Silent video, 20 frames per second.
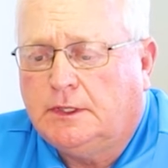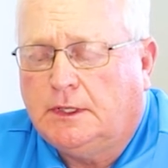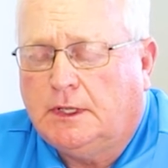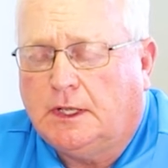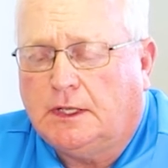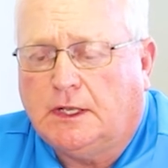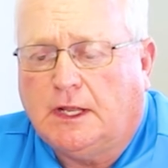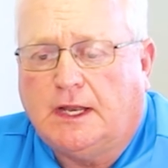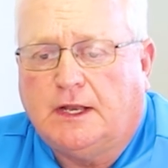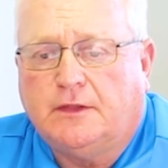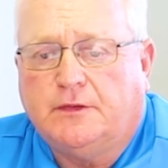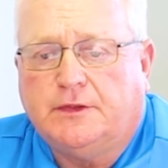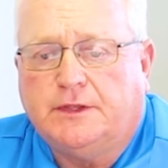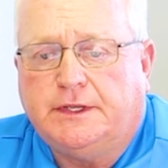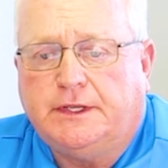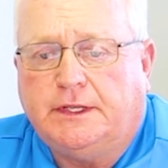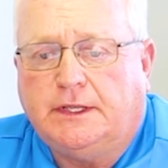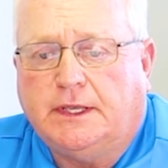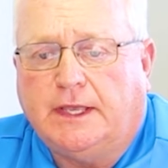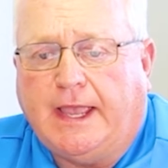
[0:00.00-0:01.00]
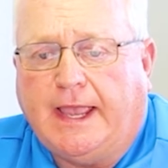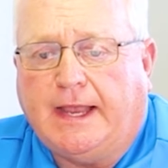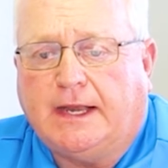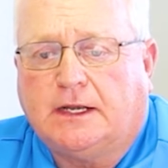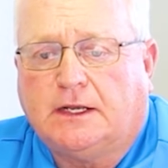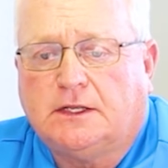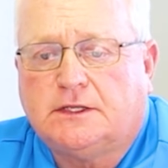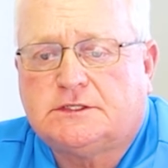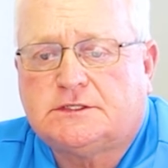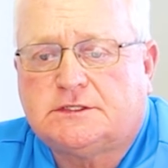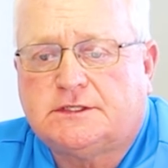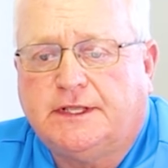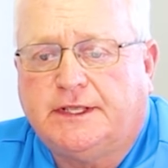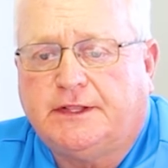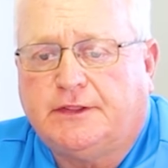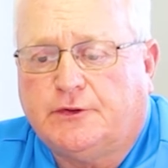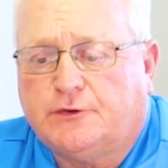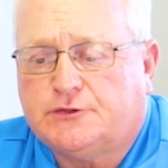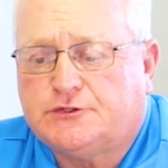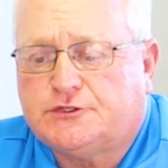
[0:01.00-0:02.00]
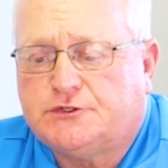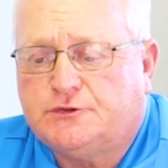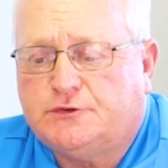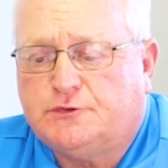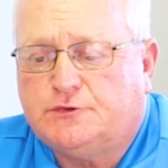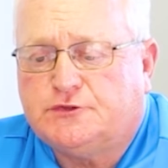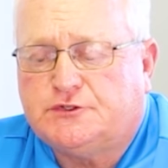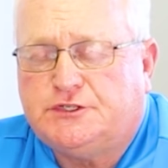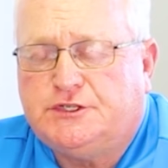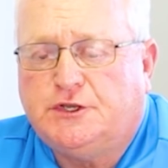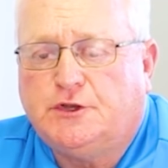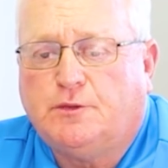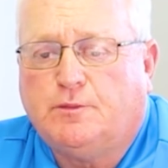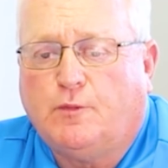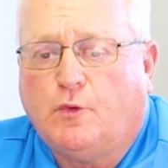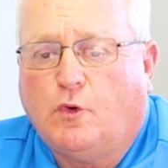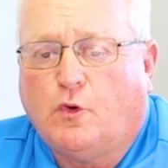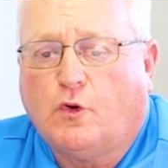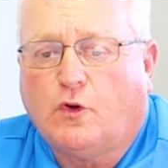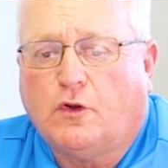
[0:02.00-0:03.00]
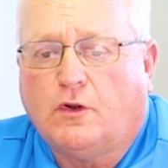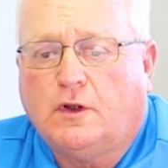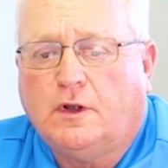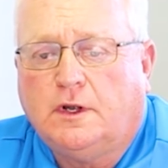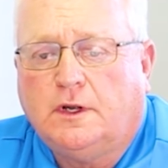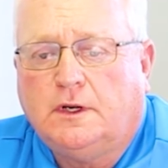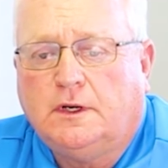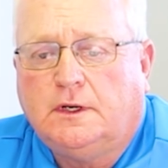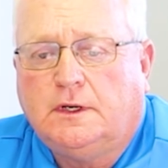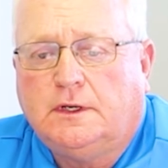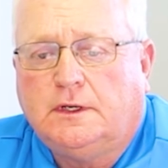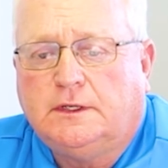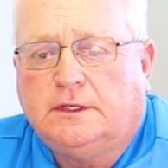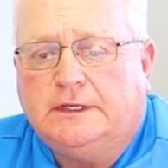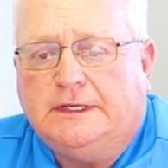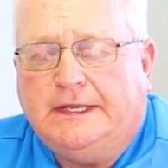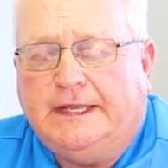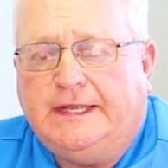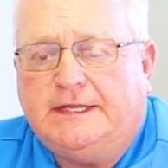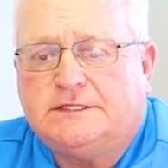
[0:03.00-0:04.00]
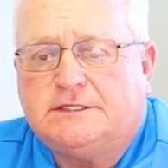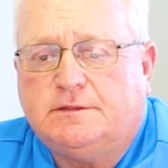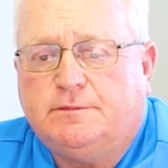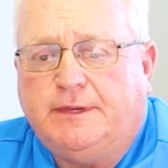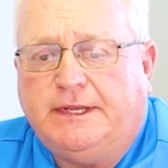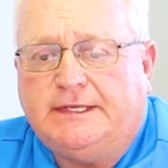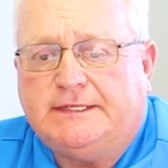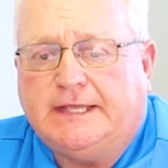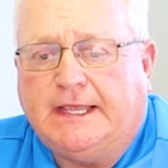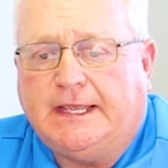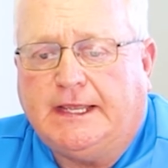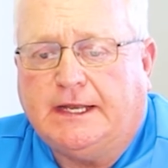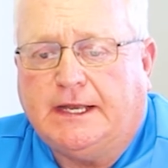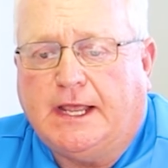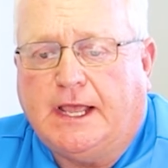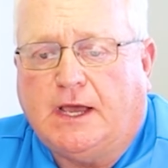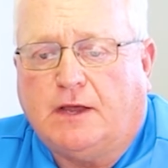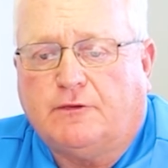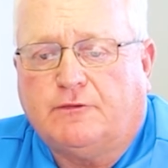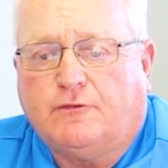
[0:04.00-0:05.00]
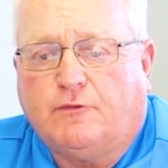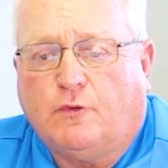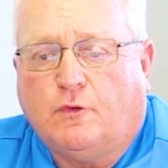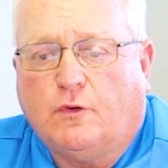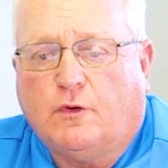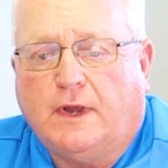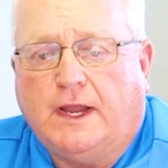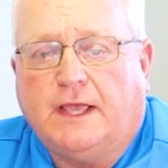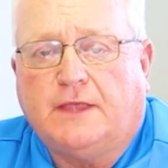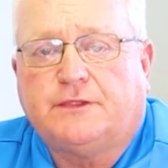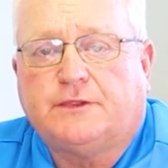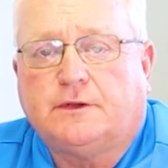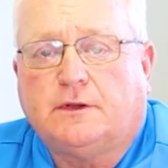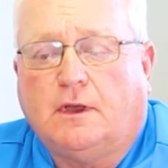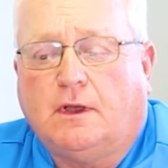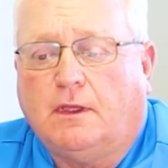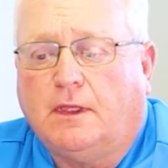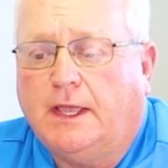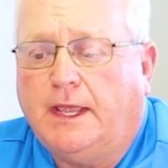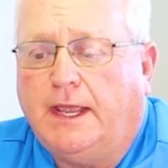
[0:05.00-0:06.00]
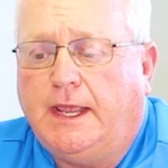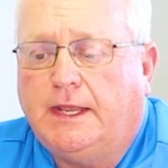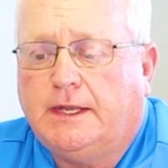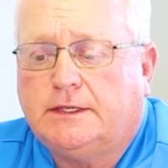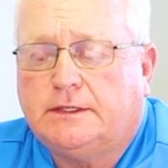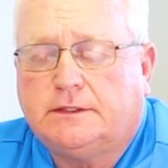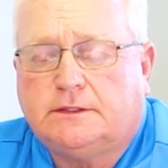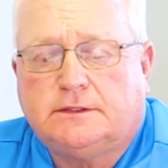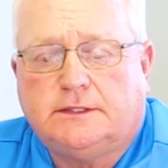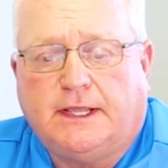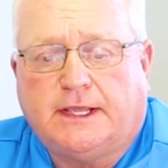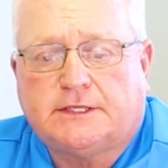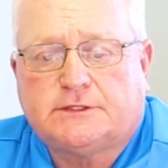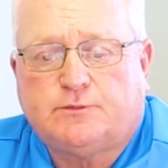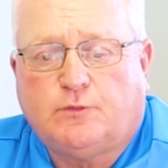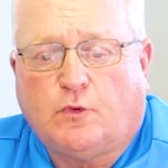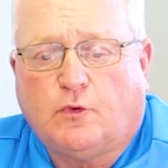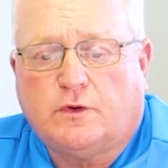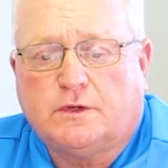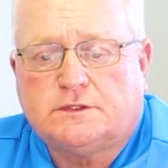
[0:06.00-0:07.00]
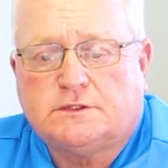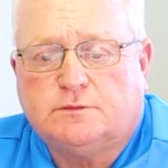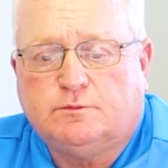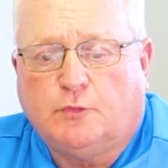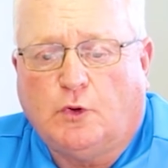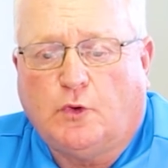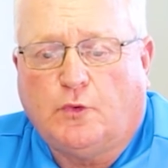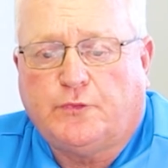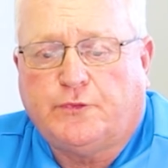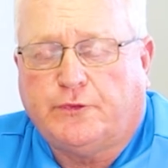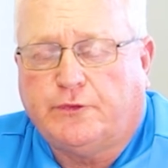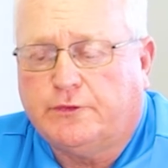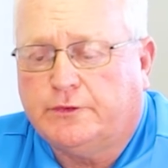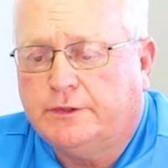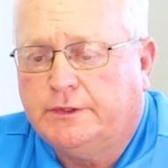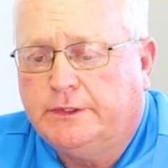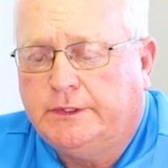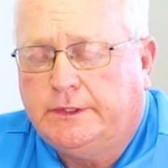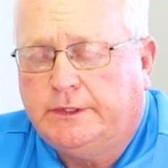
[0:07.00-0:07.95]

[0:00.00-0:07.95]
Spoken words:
lot of the analysts think there's still more needs to be taken out for ethanol and exports. Both are